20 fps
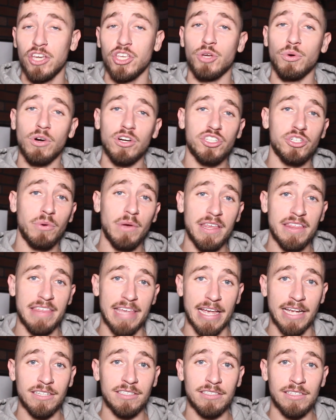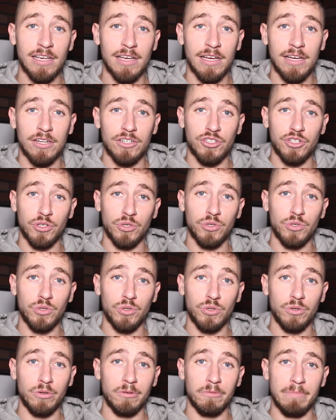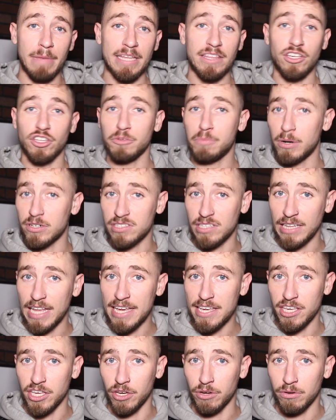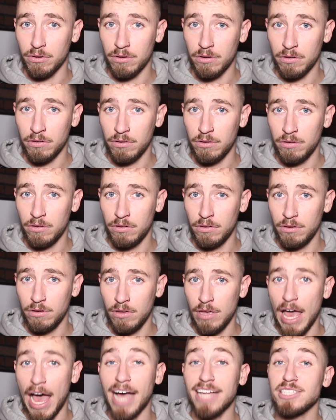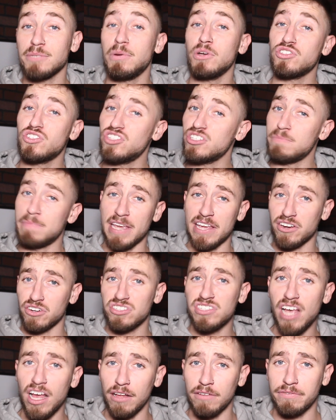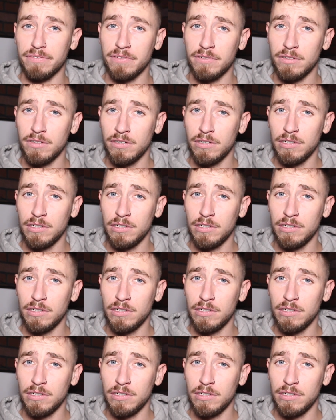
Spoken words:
You're doing things to make the other person like you, as opposed to just being yourself.